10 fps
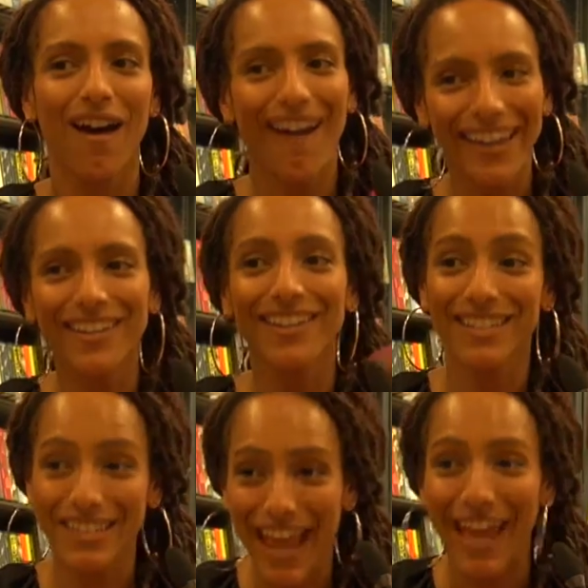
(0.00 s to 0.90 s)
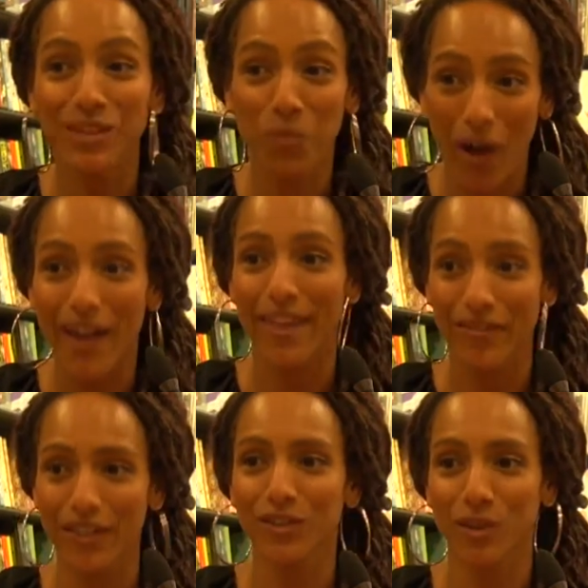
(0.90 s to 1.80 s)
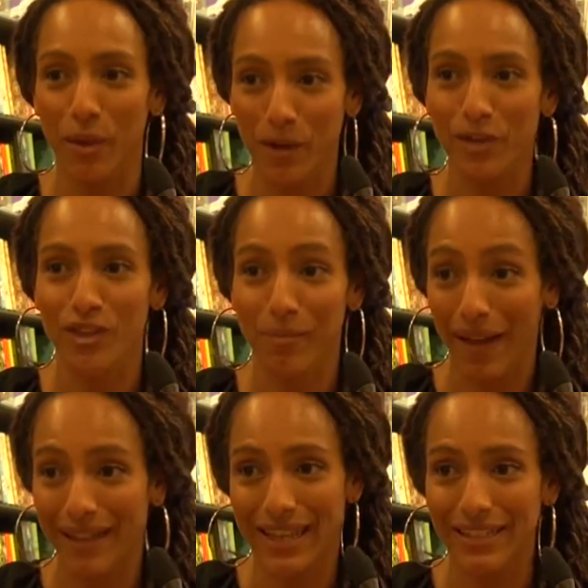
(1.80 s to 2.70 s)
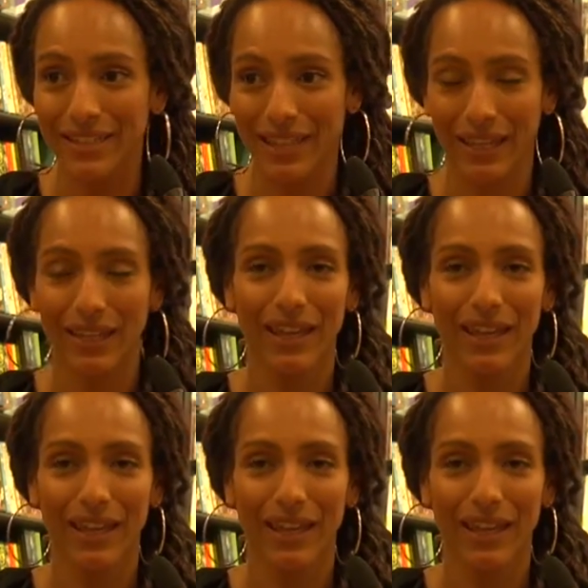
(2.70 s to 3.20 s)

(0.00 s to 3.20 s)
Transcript: I can understand why they feel so emotional about identity,